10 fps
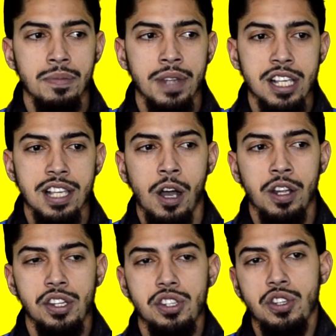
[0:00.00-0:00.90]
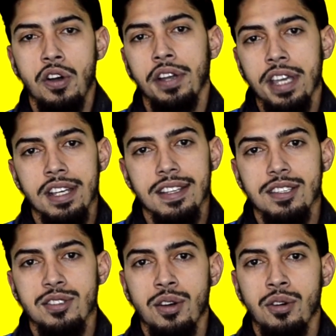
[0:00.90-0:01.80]
That's how this song
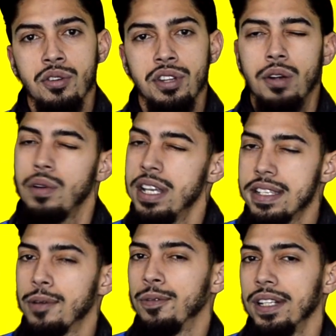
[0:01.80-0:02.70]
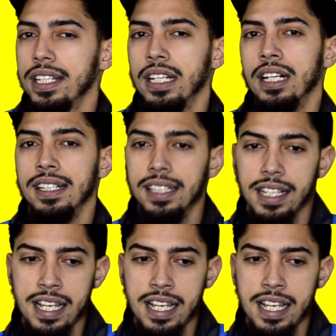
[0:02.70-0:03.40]
is. So there isn't really a hook.